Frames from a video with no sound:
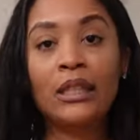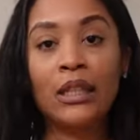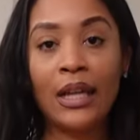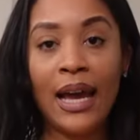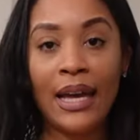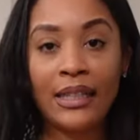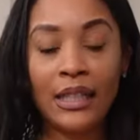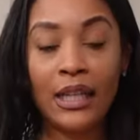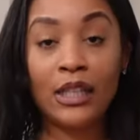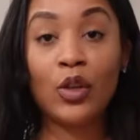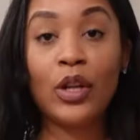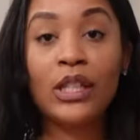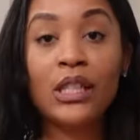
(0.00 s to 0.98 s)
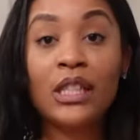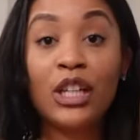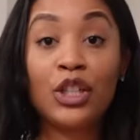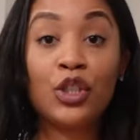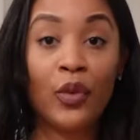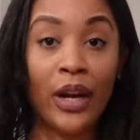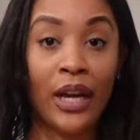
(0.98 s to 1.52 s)
is the last thing. So this is
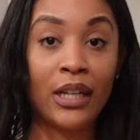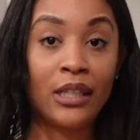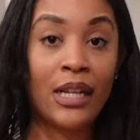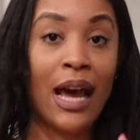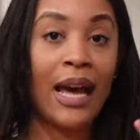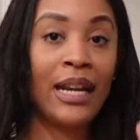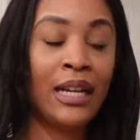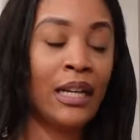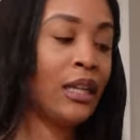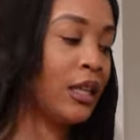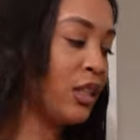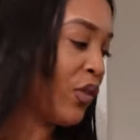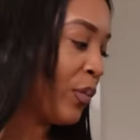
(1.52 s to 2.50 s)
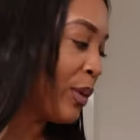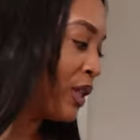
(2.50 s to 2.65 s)
a dress. I didn't get this from